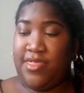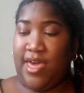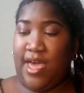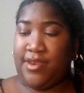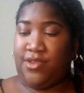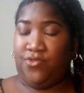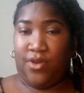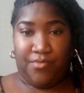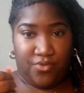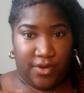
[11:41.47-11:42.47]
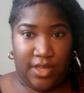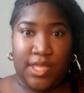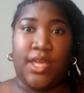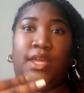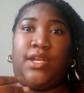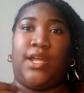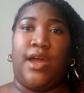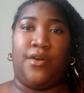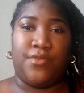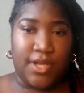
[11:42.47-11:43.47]
that you can breathe in and
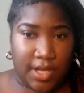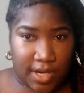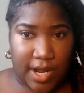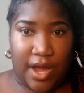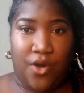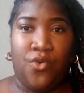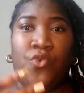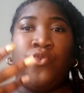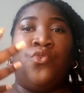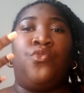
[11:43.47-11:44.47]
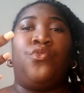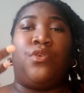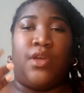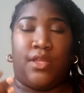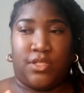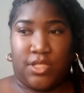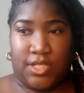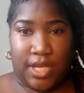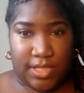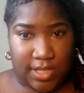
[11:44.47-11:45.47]
out, and
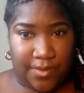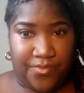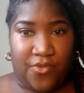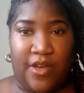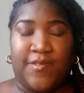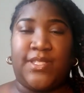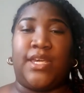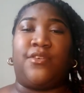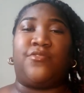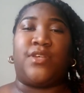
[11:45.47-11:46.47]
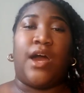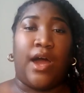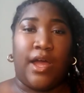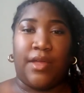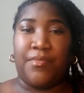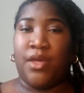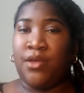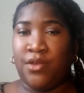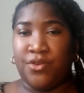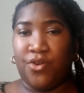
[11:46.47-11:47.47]
just take deep breaths, take your time,
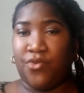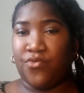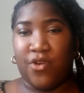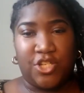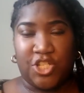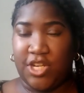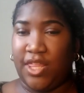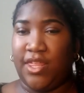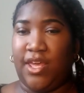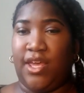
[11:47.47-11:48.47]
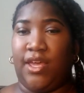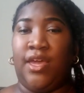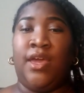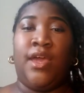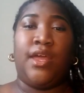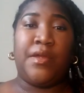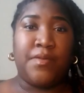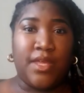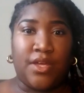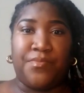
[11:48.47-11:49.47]
don't rush anything, and
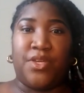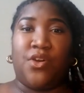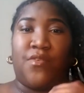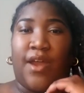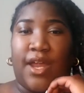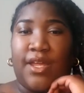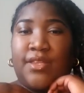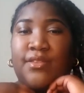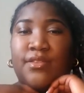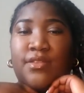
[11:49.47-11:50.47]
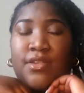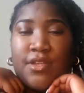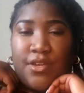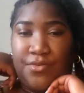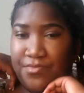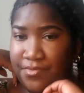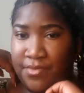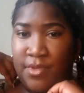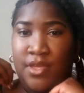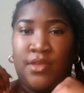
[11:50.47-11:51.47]
everything will be all right, you know?
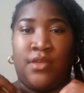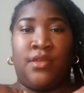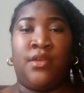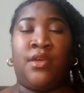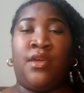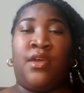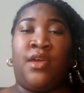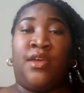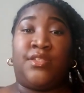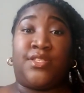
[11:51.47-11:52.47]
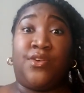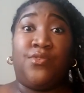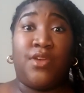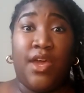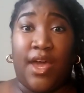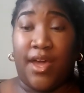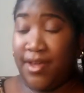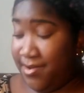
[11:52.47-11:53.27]
So yeah.